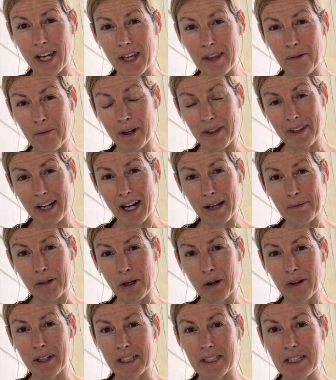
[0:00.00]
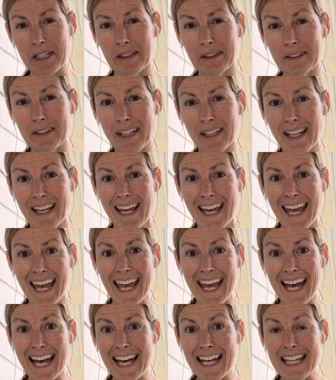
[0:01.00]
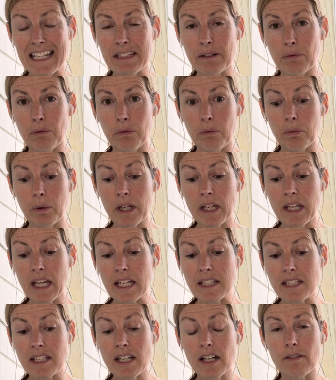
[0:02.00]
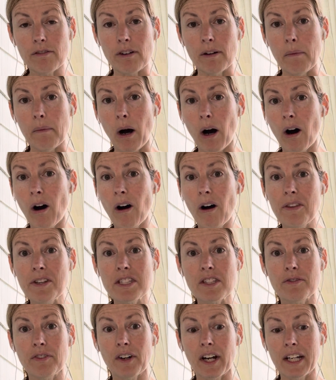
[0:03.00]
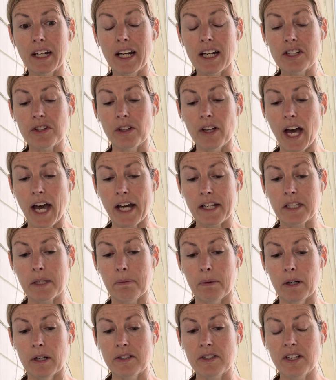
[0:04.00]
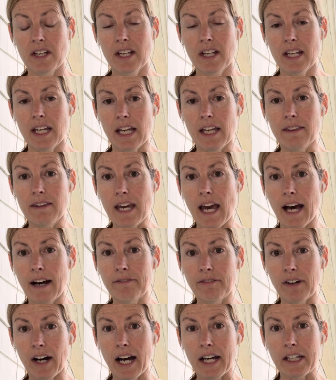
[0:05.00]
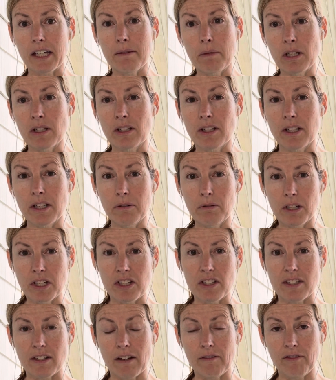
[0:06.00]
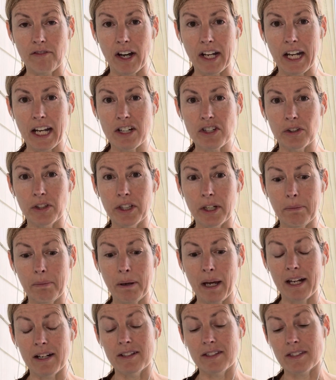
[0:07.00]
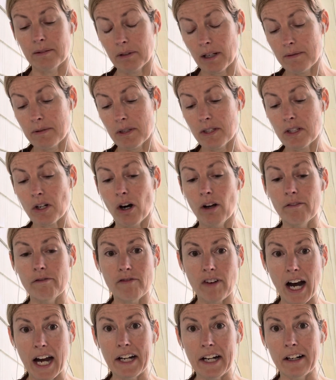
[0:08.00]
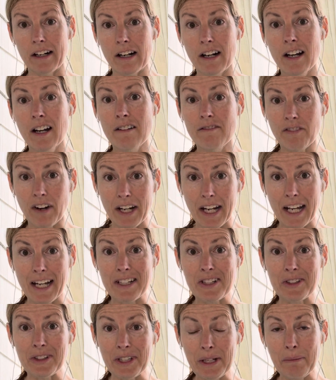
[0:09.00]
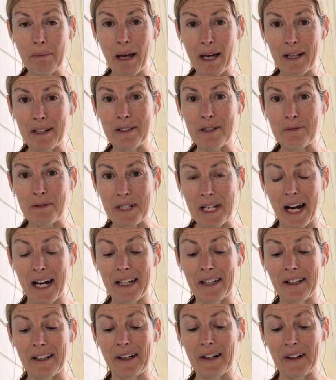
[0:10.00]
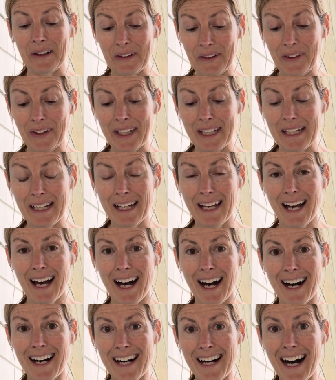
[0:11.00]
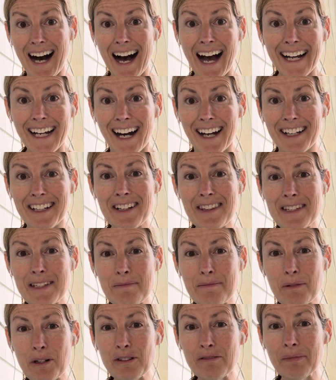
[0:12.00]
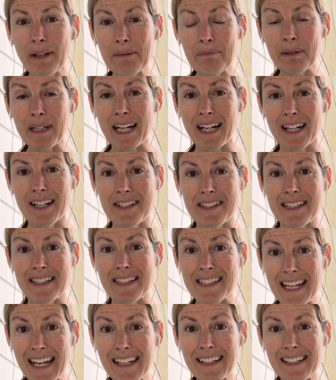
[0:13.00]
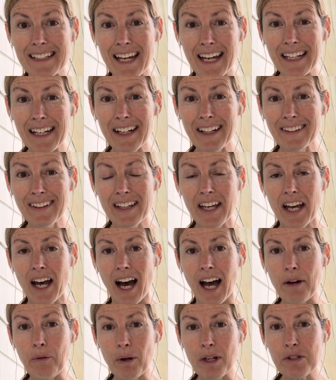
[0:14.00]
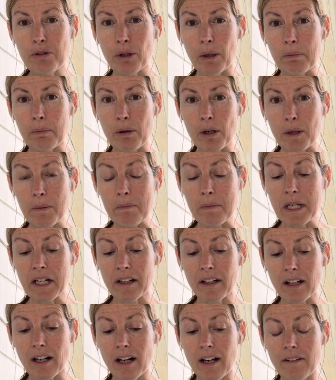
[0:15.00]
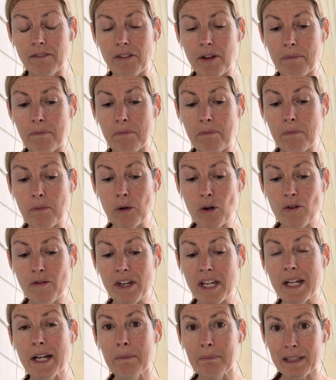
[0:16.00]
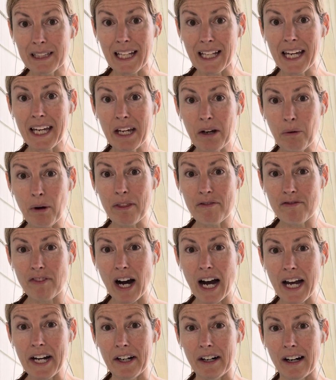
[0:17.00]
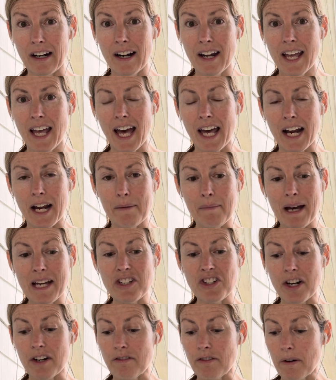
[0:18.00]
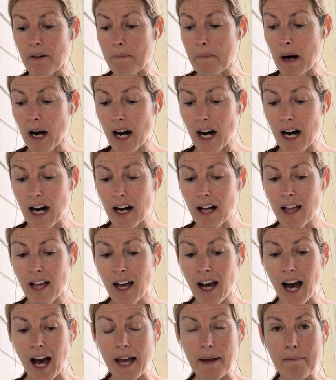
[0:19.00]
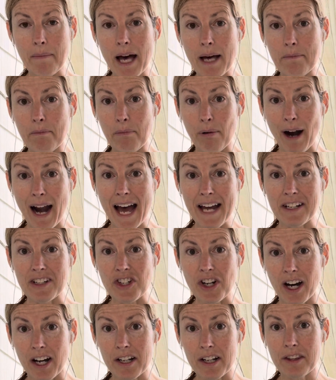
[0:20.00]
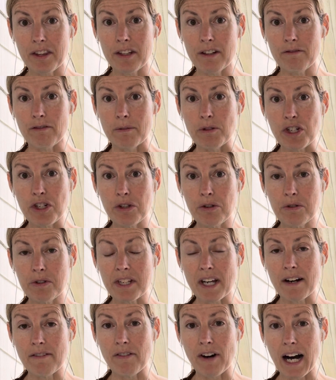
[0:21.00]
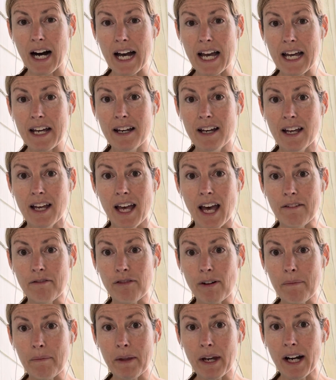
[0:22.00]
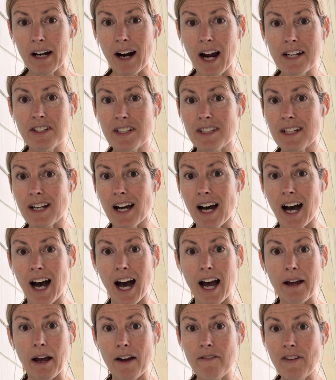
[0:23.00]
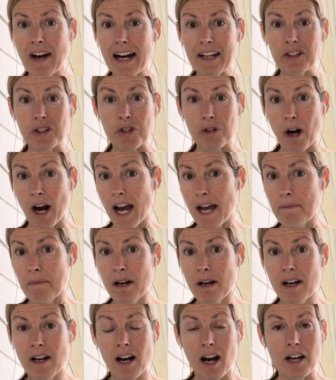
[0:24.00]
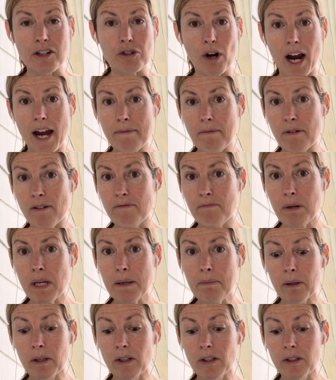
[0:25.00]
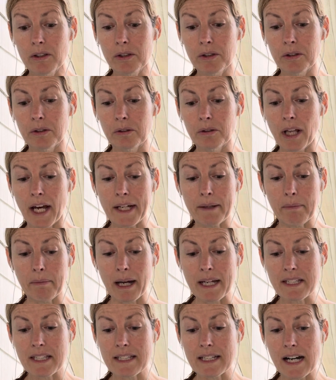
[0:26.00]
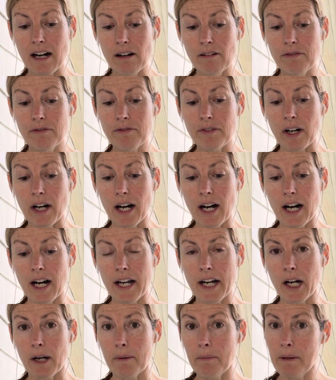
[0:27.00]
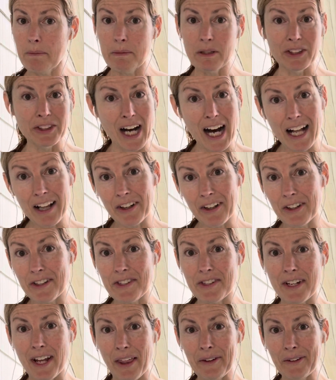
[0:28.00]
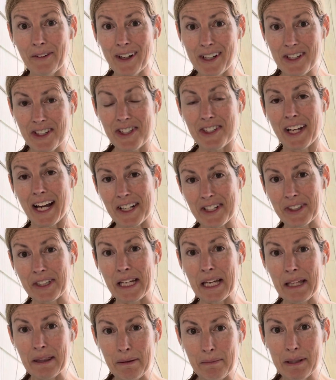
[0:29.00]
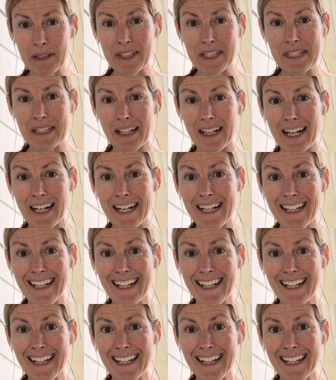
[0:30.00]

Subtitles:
the one that I'm going to. And we get to hear from all these financial experts in the FI community, which is financial independence. Sometimes it's called FIRE, financial independence, retire early. I got into this movement because in San Diego, I went to a premiere of the movie Playing with Fire, and I met Jennifer Ma, I met Brad and Jonathan from Choose FI, and from there, I found a tribe. A tribe of people who, like myself, Airman Mill Dollar is another one. She's actually in the military.